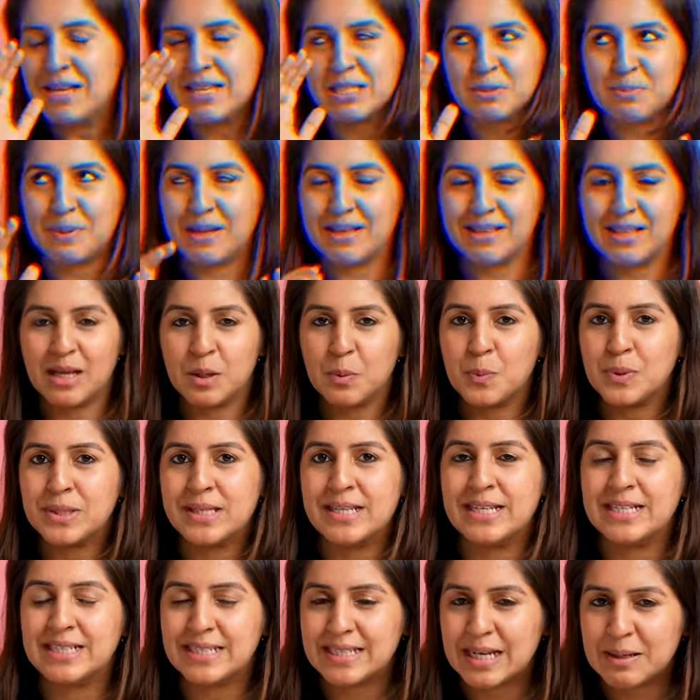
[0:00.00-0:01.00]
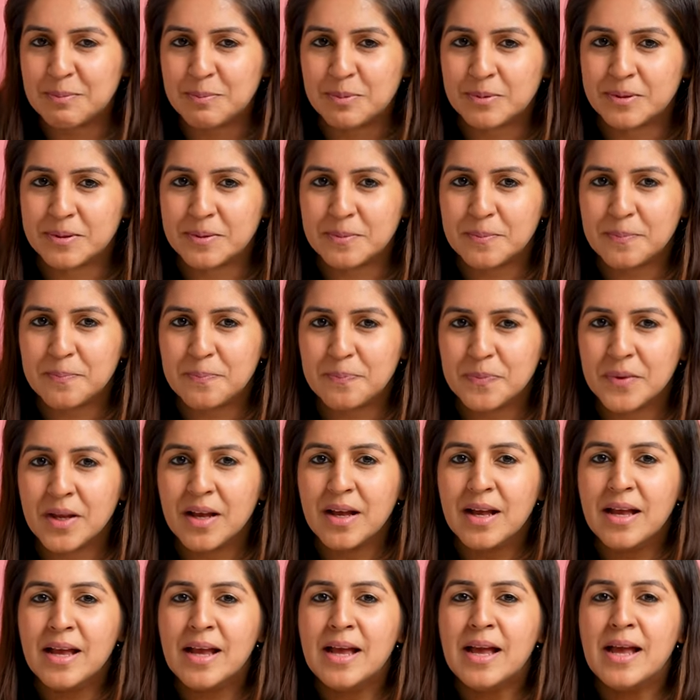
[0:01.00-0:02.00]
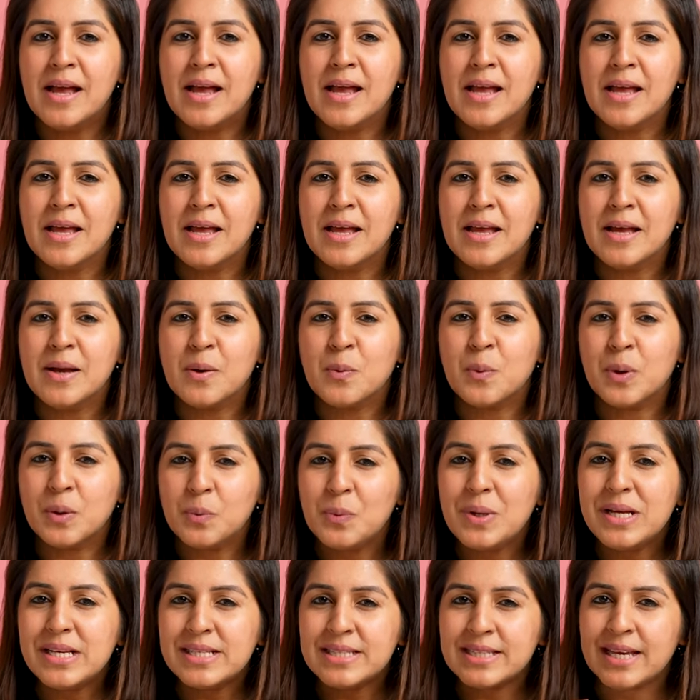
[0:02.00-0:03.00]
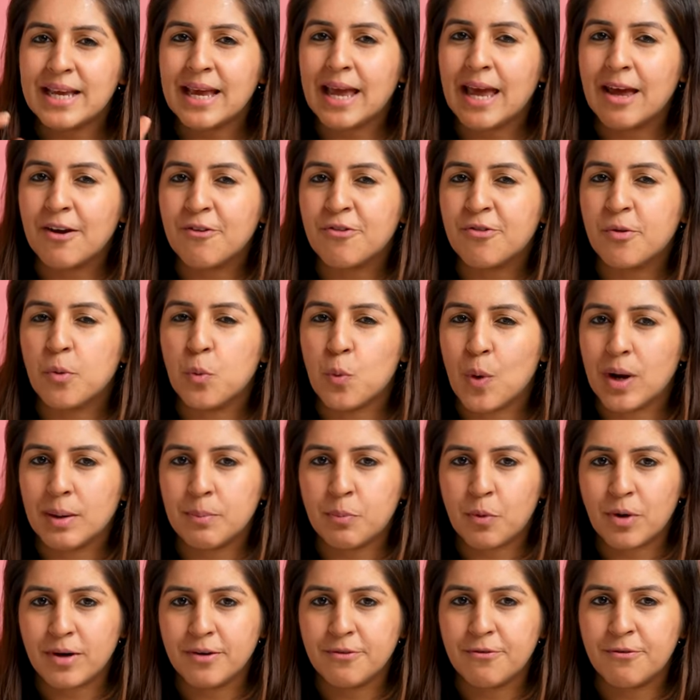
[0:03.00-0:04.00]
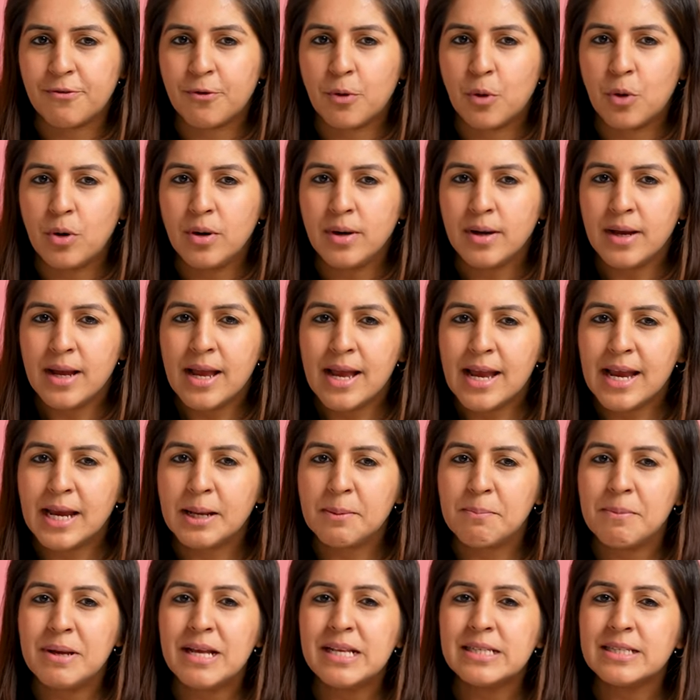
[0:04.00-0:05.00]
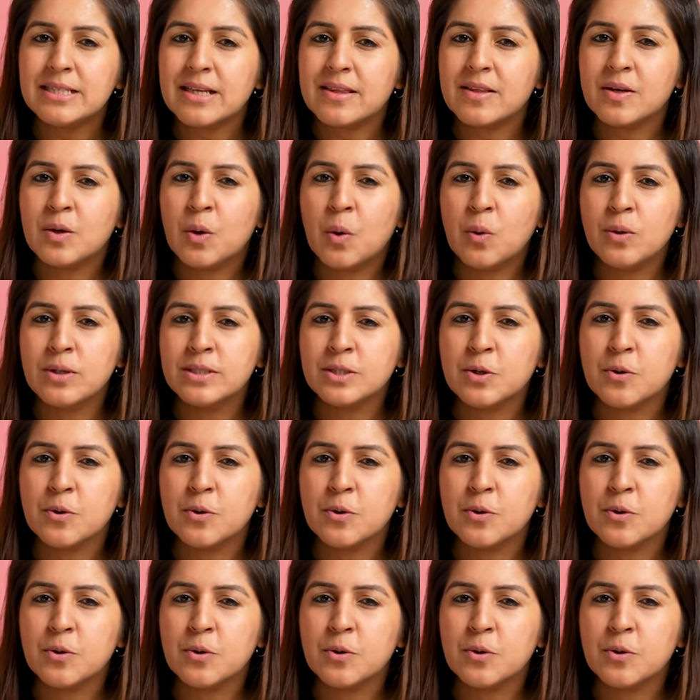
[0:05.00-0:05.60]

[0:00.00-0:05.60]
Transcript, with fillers: me explain that with an example. When we say f1.4, it means that the hole